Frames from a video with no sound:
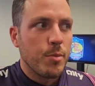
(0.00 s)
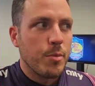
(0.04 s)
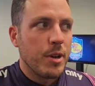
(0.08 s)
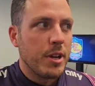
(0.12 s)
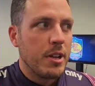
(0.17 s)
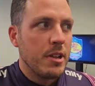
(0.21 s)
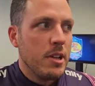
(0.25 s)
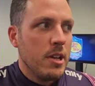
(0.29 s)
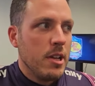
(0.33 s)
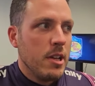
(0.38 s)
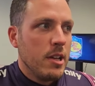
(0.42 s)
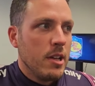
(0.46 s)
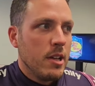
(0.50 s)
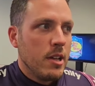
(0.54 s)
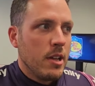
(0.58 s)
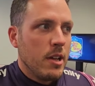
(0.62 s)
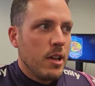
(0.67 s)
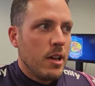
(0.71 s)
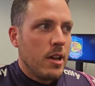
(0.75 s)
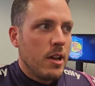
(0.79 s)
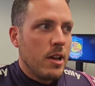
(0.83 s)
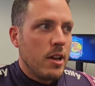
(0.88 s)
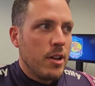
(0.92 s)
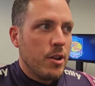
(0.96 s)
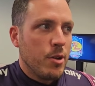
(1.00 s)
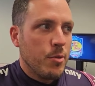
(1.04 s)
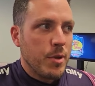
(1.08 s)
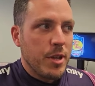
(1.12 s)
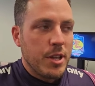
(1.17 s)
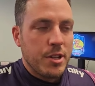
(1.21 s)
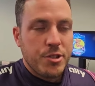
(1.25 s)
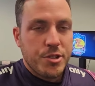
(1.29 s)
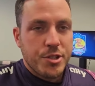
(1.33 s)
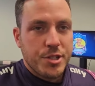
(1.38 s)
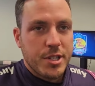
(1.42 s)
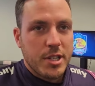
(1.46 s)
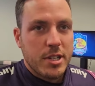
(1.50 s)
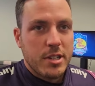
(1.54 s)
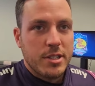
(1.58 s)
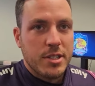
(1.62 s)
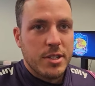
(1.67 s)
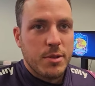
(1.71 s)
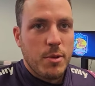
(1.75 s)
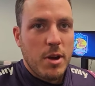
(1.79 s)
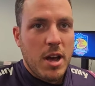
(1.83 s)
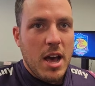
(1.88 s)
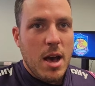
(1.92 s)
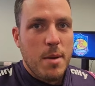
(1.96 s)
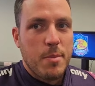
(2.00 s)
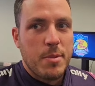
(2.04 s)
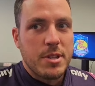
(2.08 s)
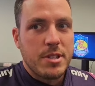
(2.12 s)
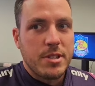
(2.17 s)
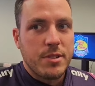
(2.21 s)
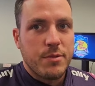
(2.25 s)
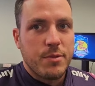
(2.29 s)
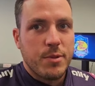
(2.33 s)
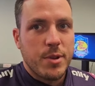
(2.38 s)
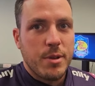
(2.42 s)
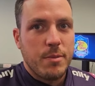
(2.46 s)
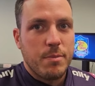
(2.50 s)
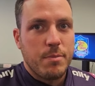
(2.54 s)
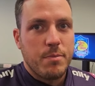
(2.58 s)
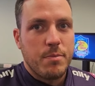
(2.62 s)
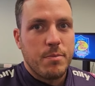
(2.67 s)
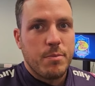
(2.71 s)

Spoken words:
But it'll be interesting to see what happens if we